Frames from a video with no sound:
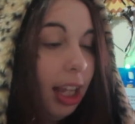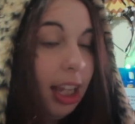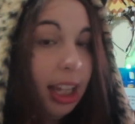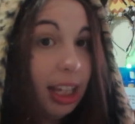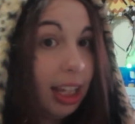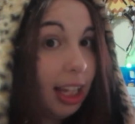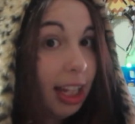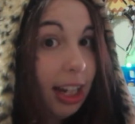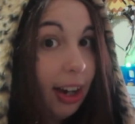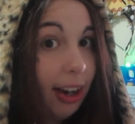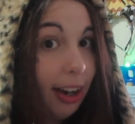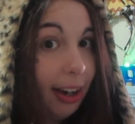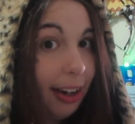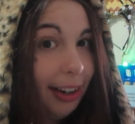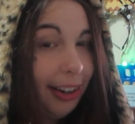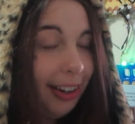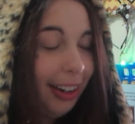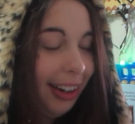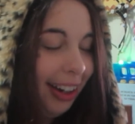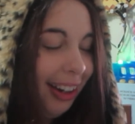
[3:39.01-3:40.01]
you
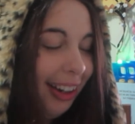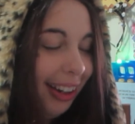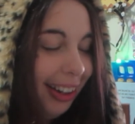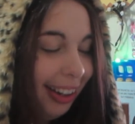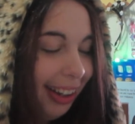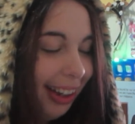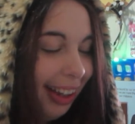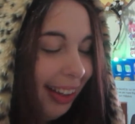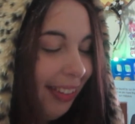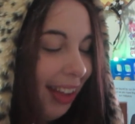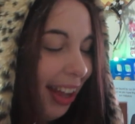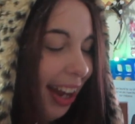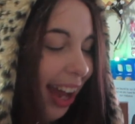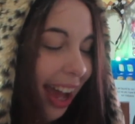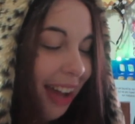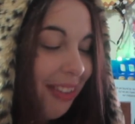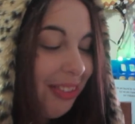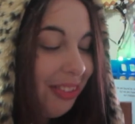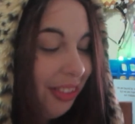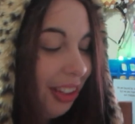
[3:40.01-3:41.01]
know. Then I
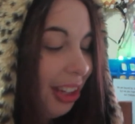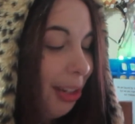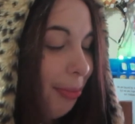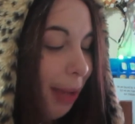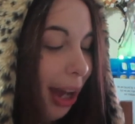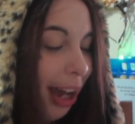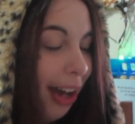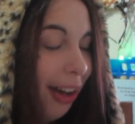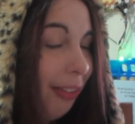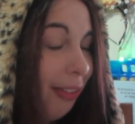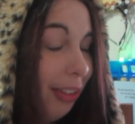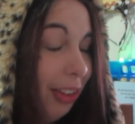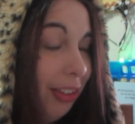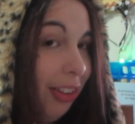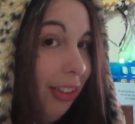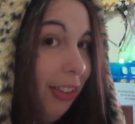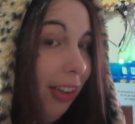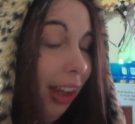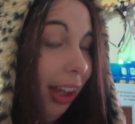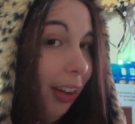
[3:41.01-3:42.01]
have Gmail,
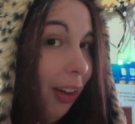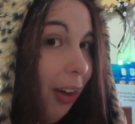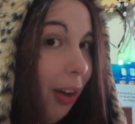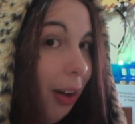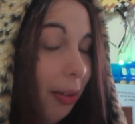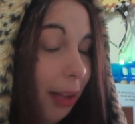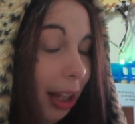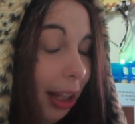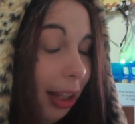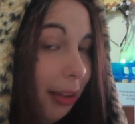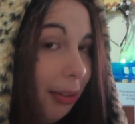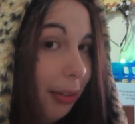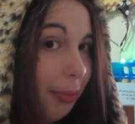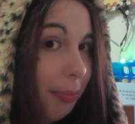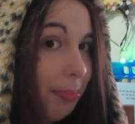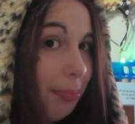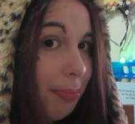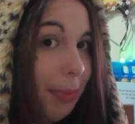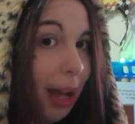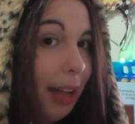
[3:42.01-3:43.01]
which is like
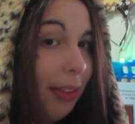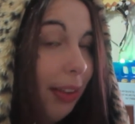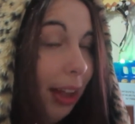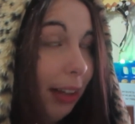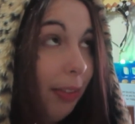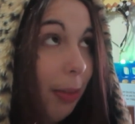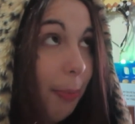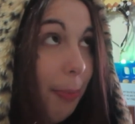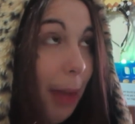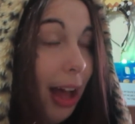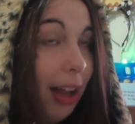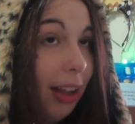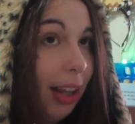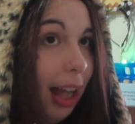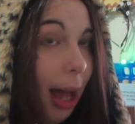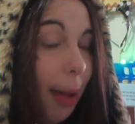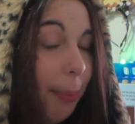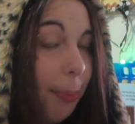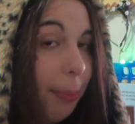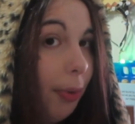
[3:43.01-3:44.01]
the mail
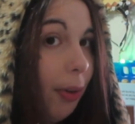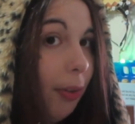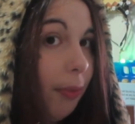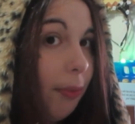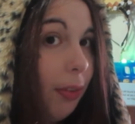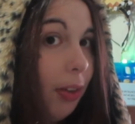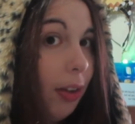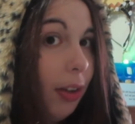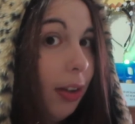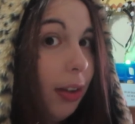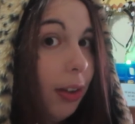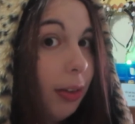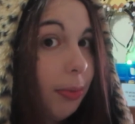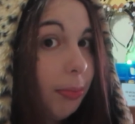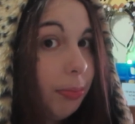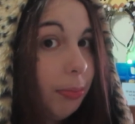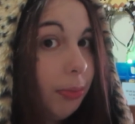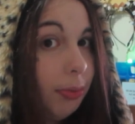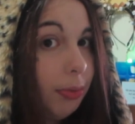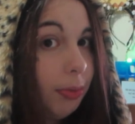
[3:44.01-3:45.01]
app of the
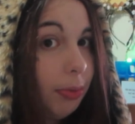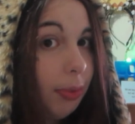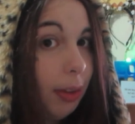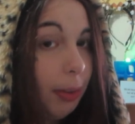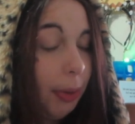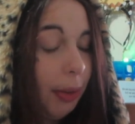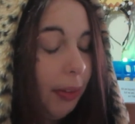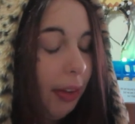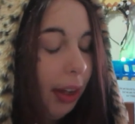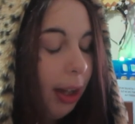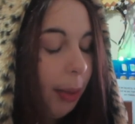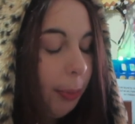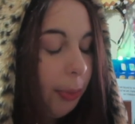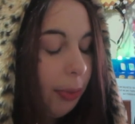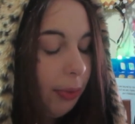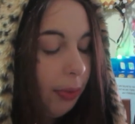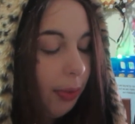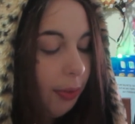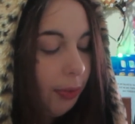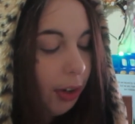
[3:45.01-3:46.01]
one that
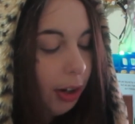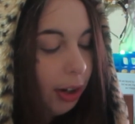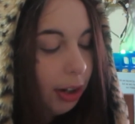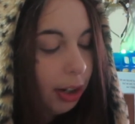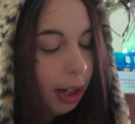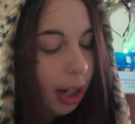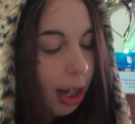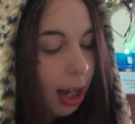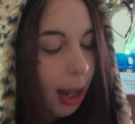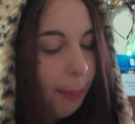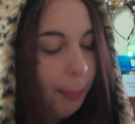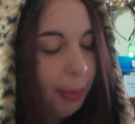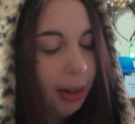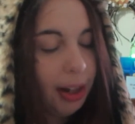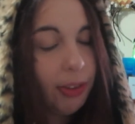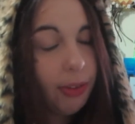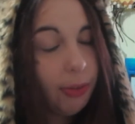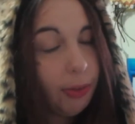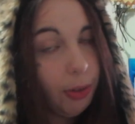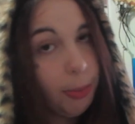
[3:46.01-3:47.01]
comes with the phone, but
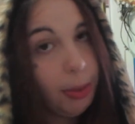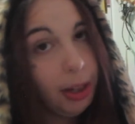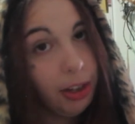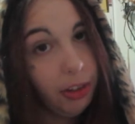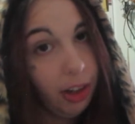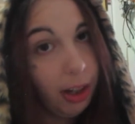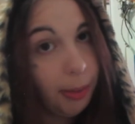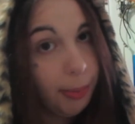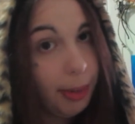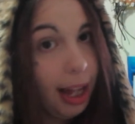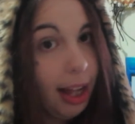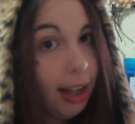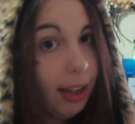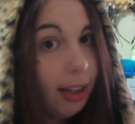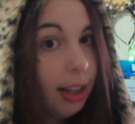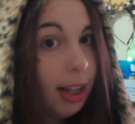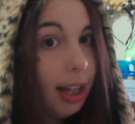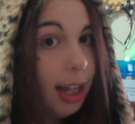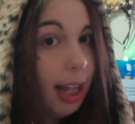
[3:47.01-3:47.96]
it's for my Gmail,